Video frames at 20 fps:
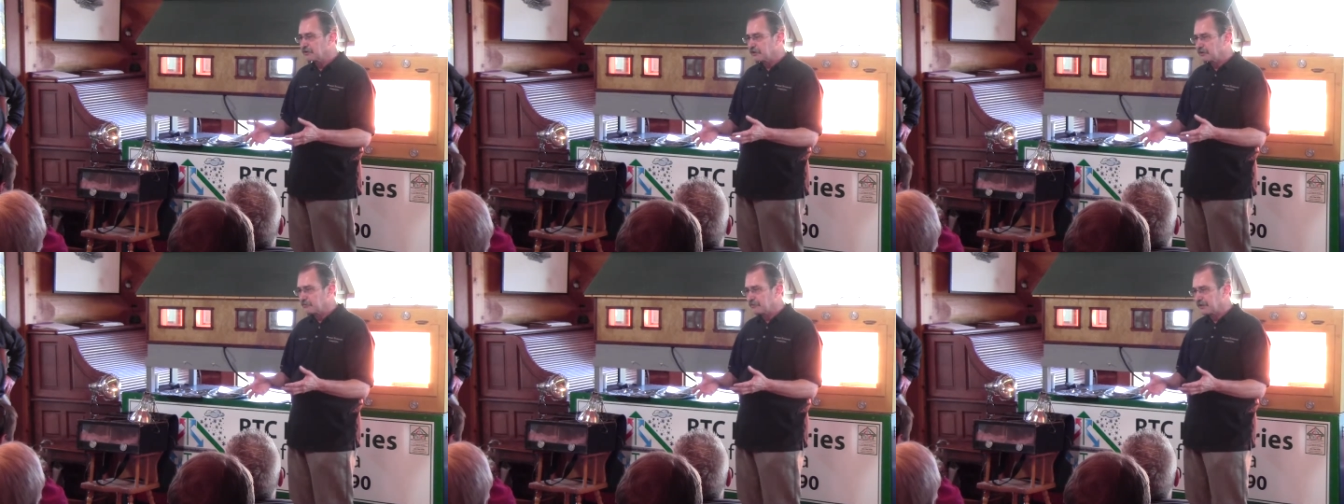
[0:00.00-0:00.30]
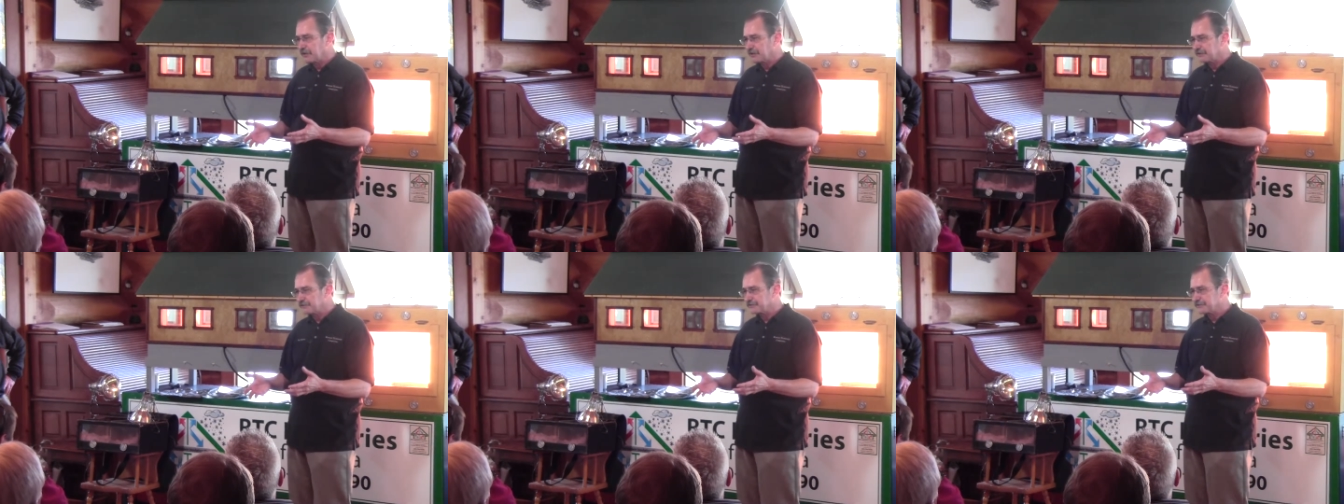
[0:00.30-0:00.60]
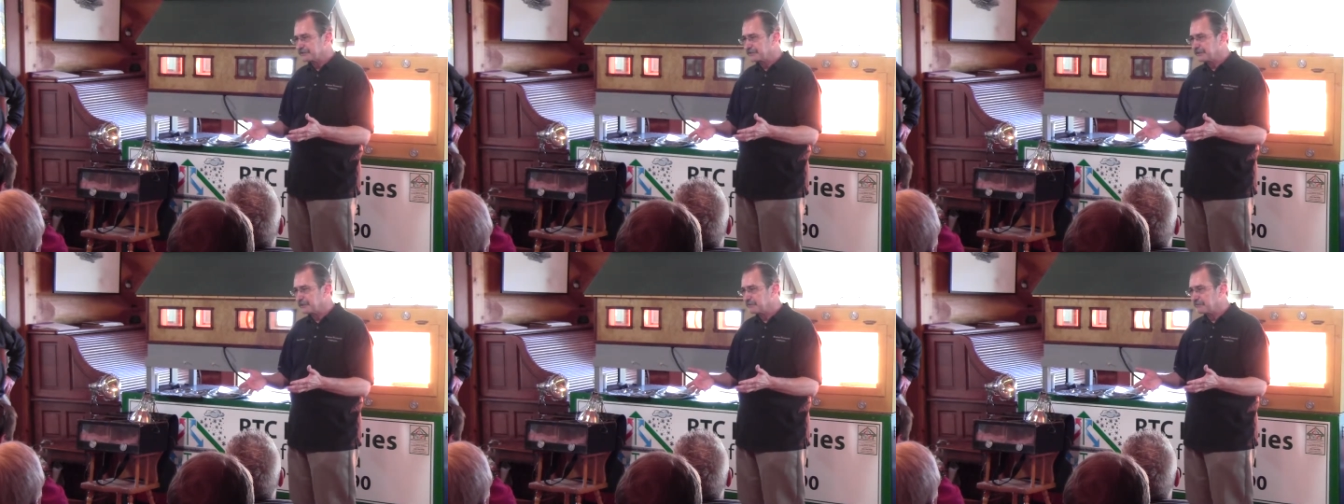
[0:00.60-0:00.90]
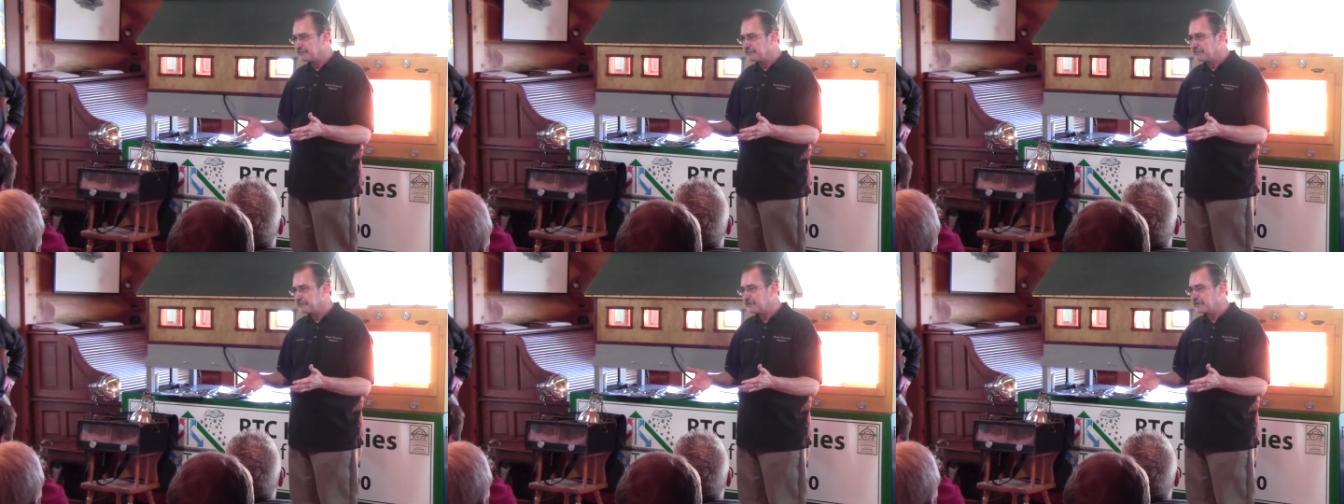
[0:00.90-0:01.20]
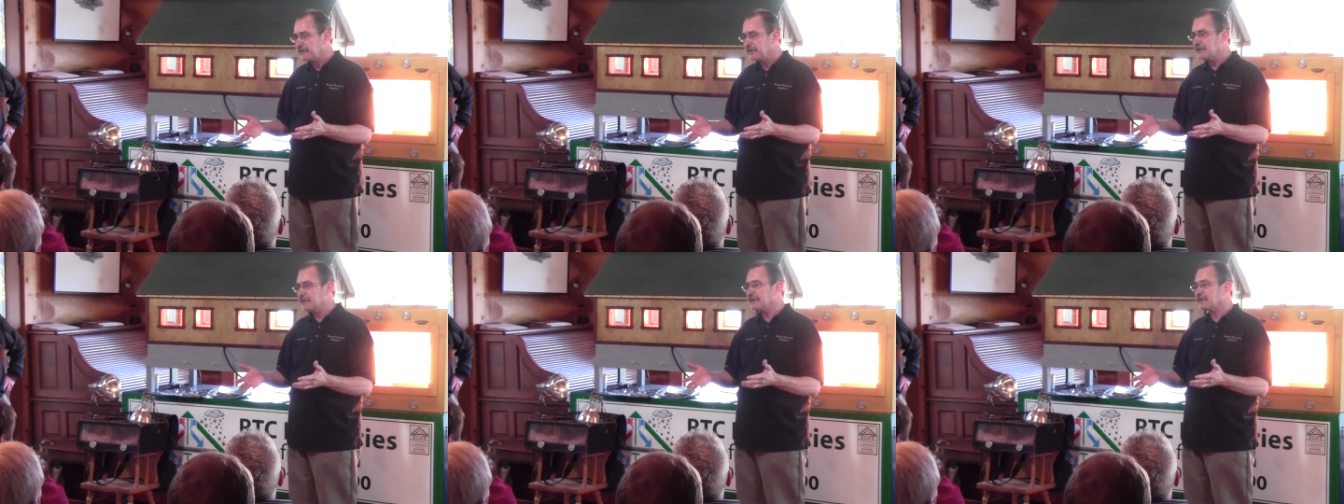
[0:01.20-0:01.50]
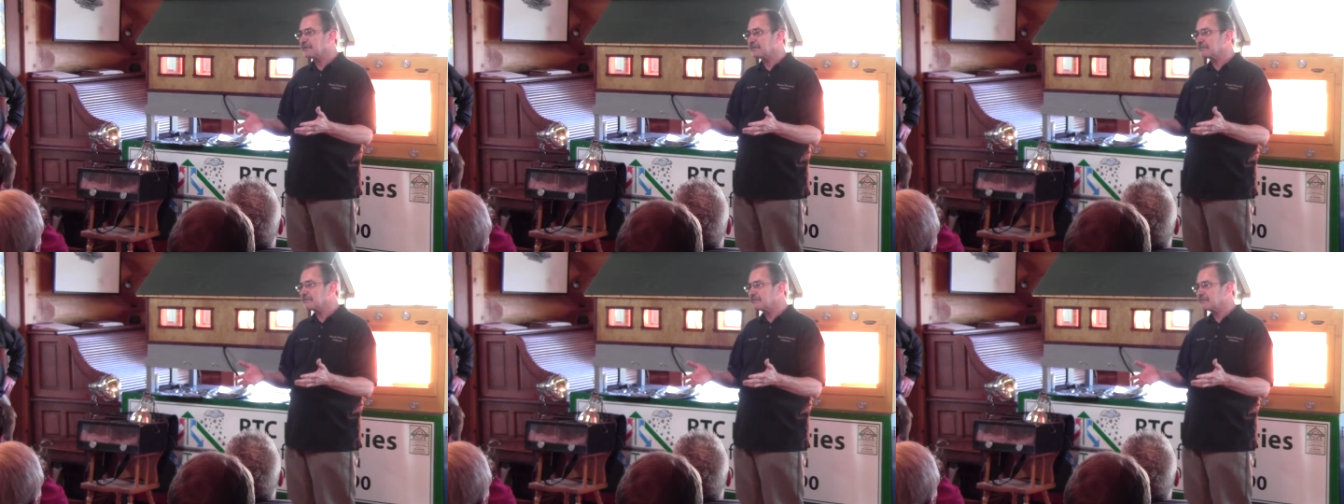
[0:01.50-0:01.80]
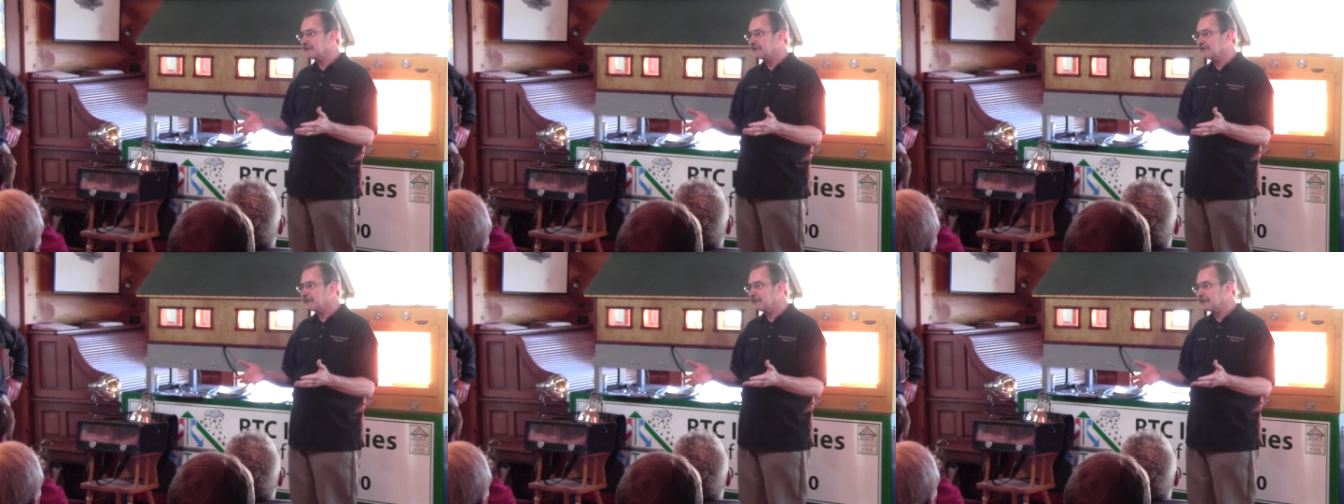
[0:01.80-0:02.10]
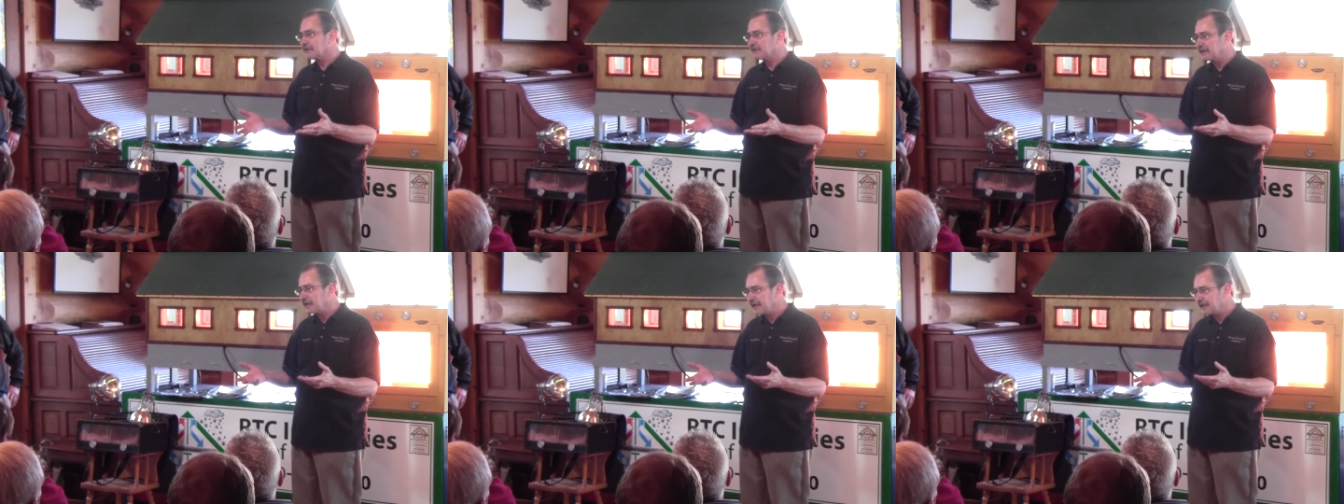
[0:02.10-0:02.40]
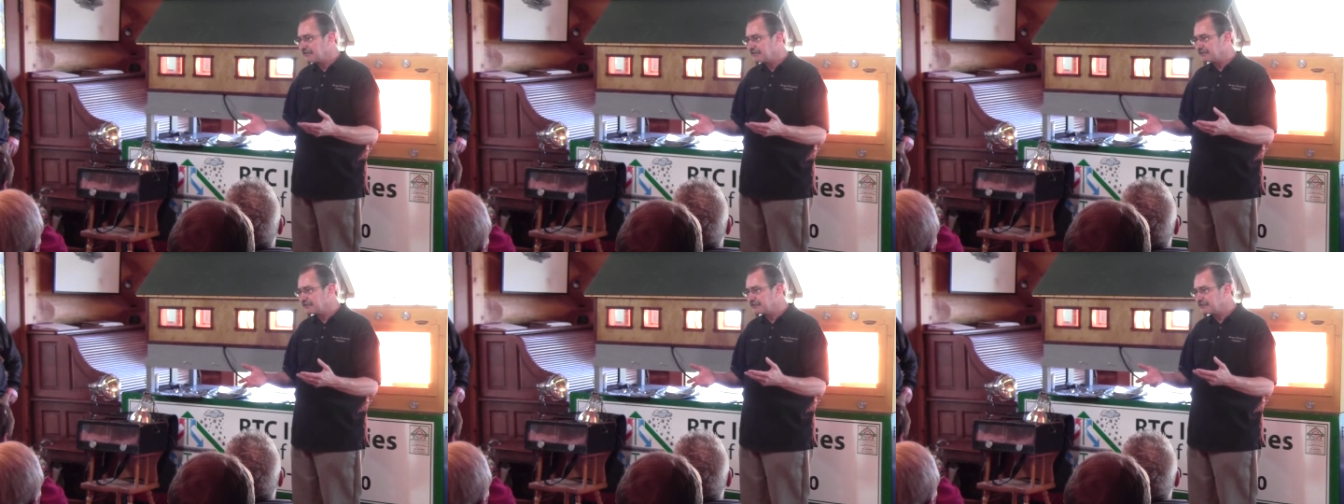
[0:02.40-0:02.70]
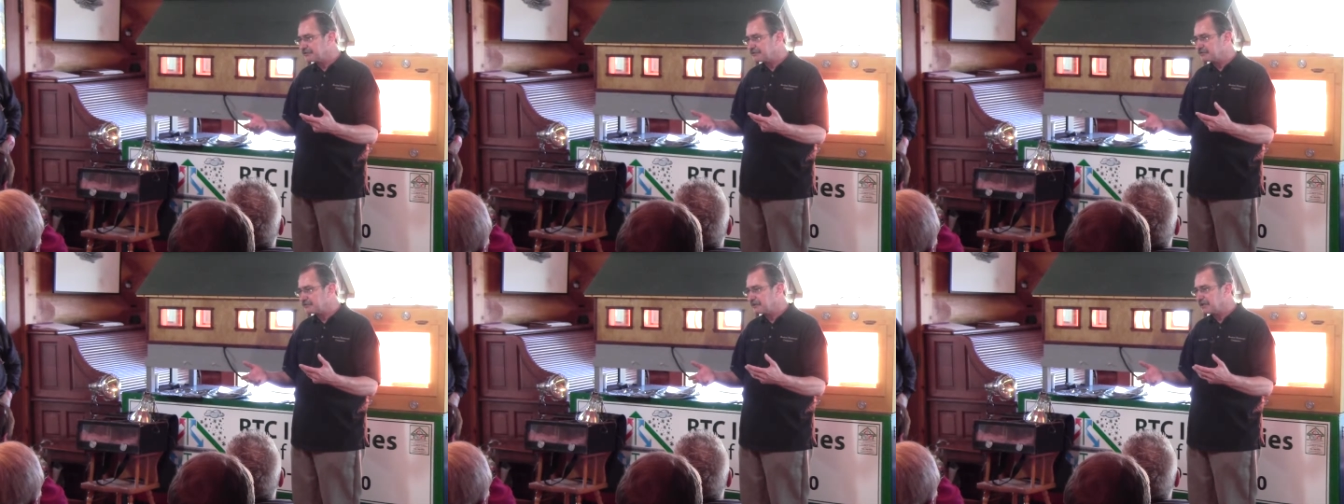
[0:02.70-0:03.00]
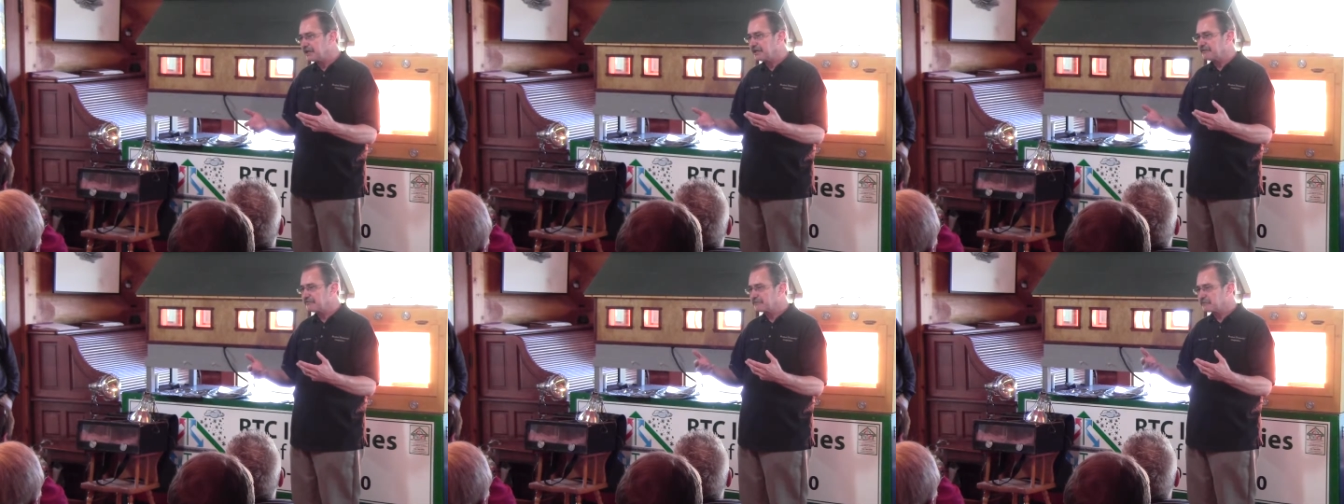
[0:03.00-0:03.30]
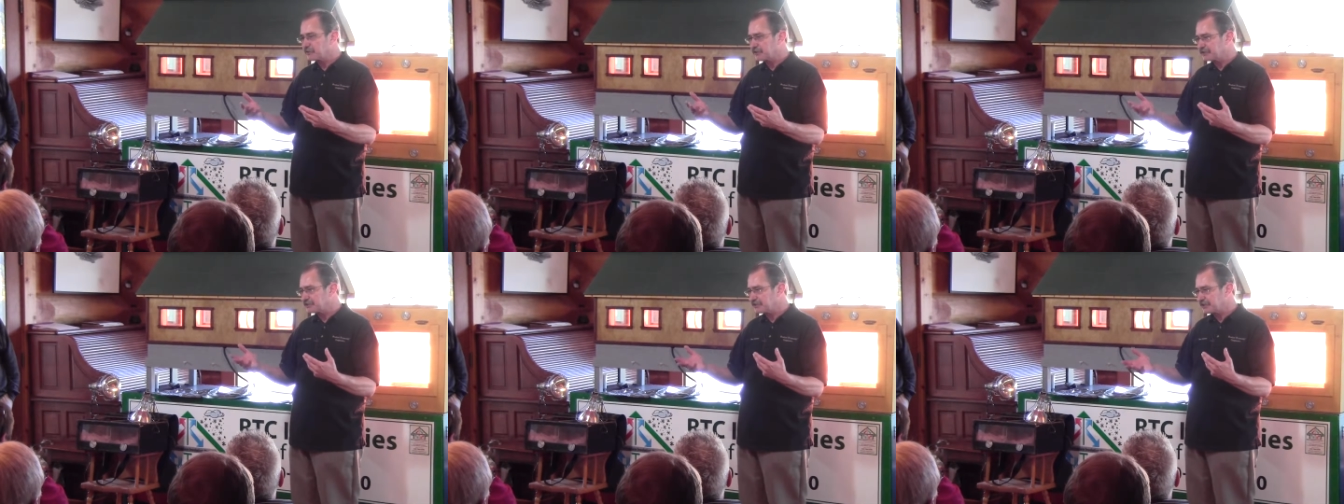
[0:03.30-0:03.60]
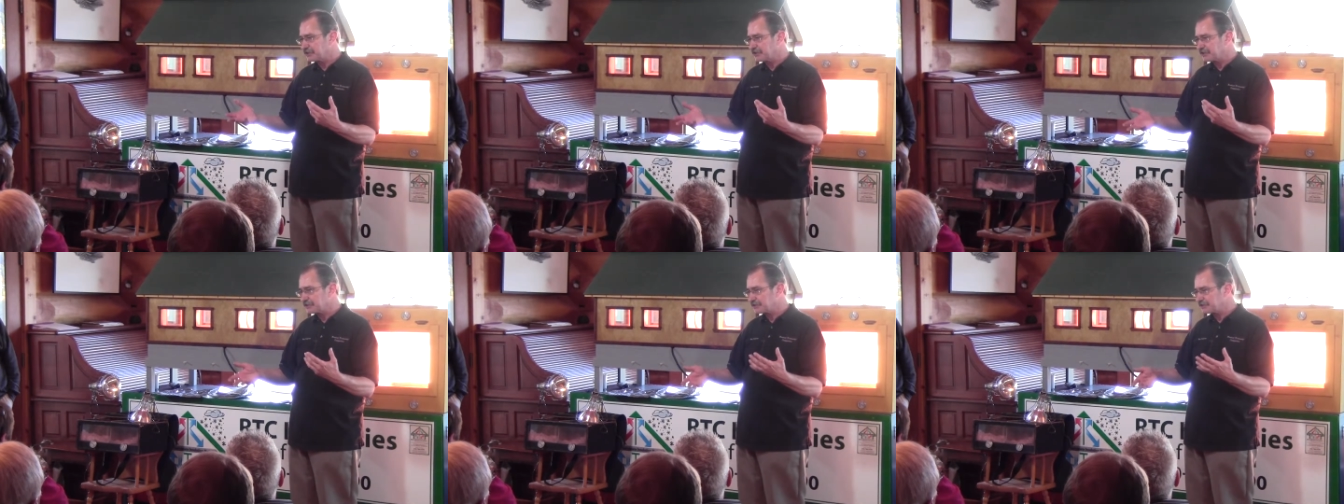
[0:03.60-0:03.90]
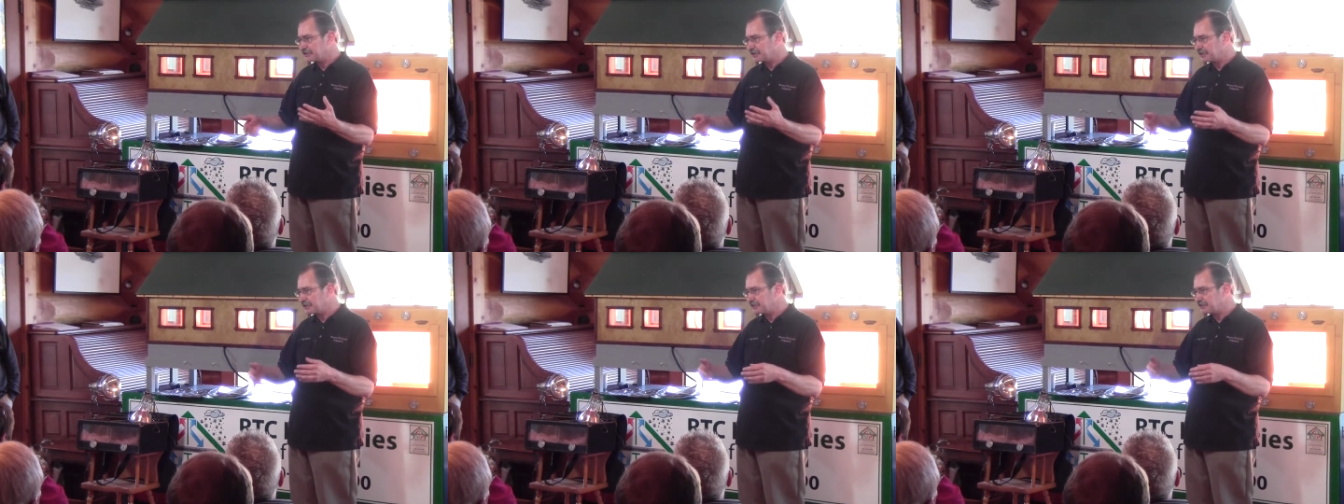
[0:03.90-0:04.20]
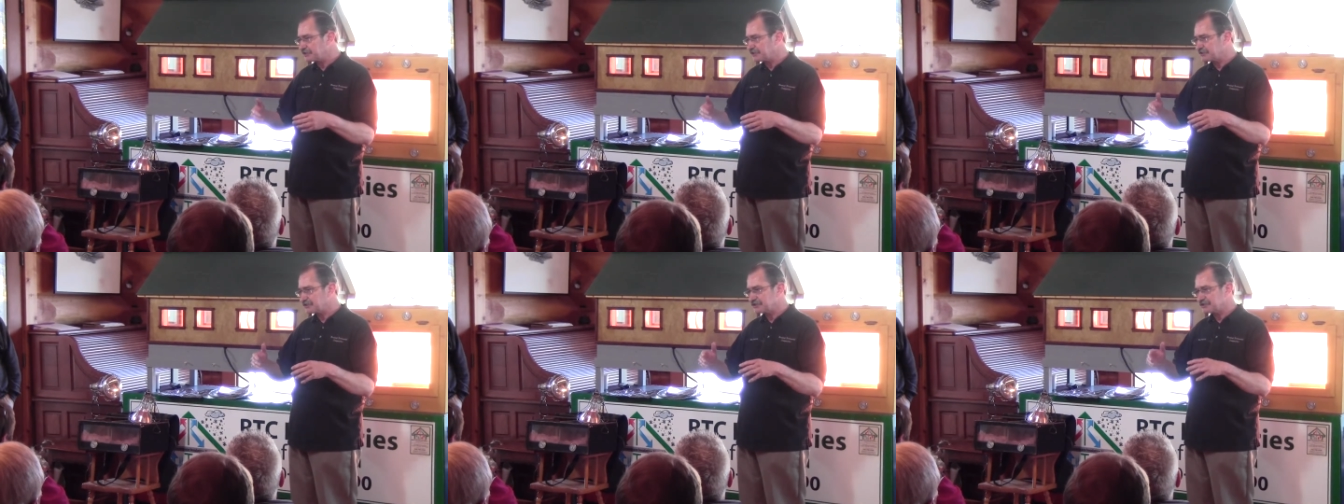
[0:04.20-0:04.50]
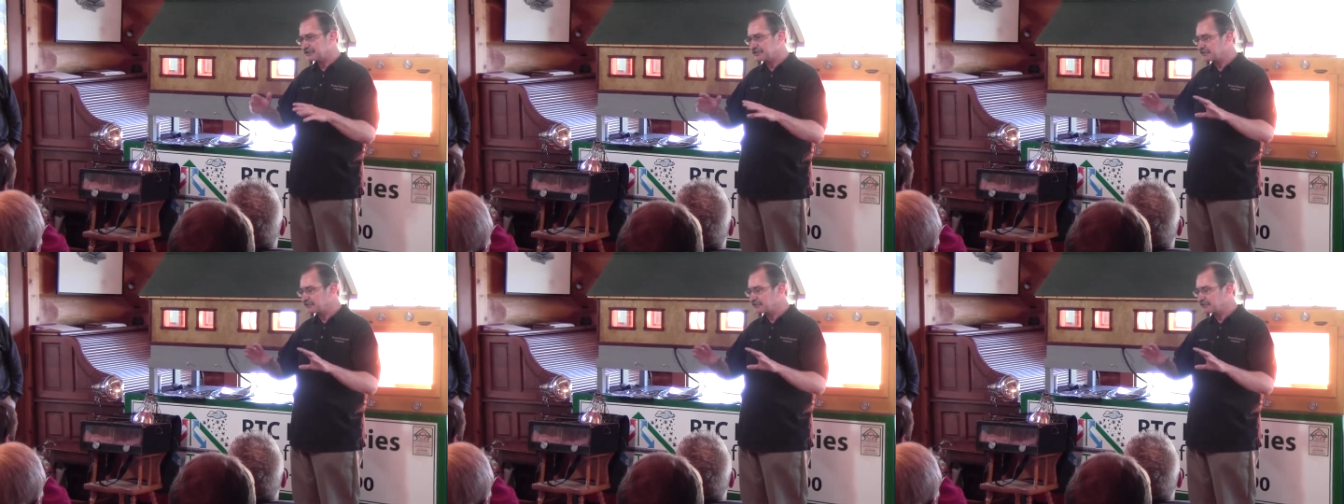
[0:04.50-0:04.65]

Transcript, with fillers: about uh, uh, uh, having to have fresh air exchanges.